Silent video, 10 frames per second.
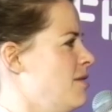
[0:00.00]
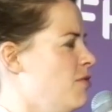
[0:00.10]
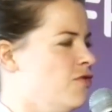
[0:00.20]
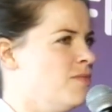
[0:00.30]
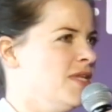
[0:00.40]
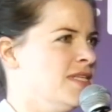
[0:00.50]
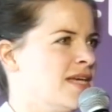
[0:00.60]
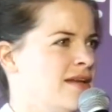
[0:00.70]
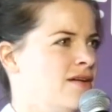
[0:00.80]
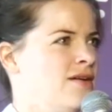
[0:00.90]
movements
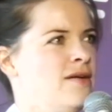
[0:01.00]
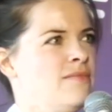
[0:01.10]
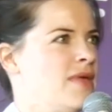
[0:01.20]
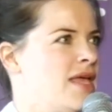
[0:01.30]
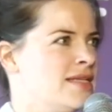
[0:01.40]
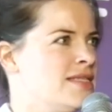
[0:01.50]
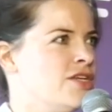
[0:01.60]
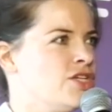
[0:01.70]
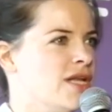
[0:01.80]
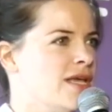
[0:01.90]
and are
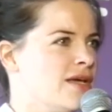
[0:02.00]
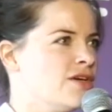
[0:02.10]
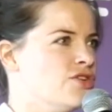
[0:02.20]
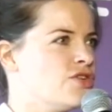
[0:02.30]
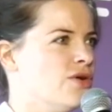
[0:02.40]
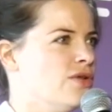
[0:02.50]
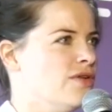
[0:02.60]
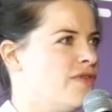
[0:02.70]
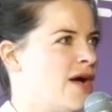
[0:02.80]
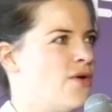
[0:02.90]
essentially in control
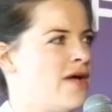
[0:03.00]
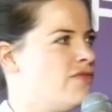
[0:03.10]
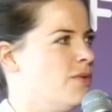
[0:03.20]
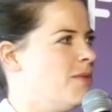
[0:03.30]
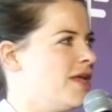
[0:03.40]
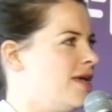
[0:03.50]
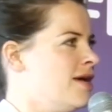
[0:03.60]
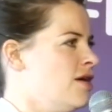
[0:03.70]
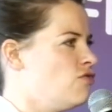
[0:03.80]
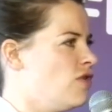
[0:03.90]
of how everybody
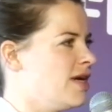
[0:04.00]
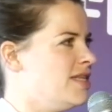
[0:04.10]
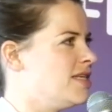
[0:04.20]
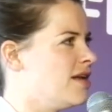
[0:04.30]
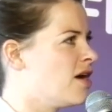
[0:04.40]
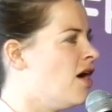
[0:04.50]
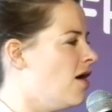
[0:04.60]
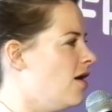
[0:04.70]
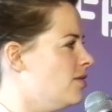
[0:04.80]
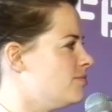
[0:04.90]
rides in a
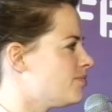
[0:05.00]
car.